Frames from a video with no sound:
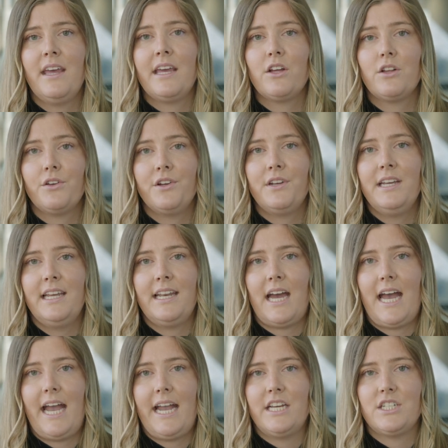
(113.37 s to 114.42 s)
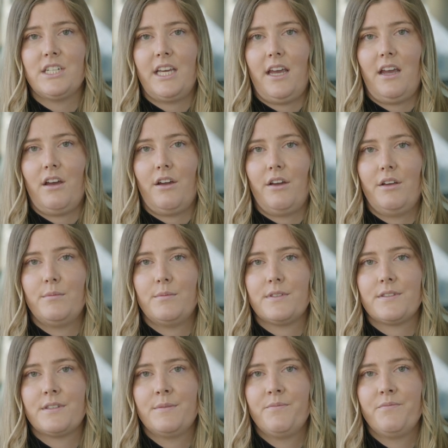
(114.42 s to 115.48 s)
including in our aged care
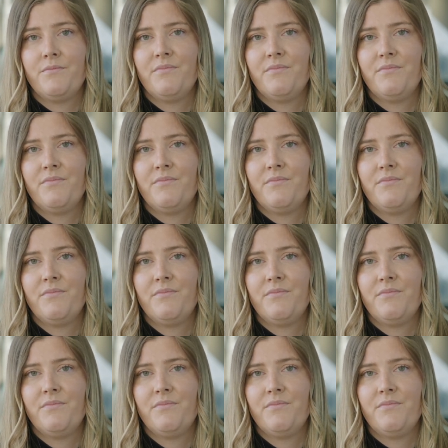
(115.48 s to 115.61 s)
homes.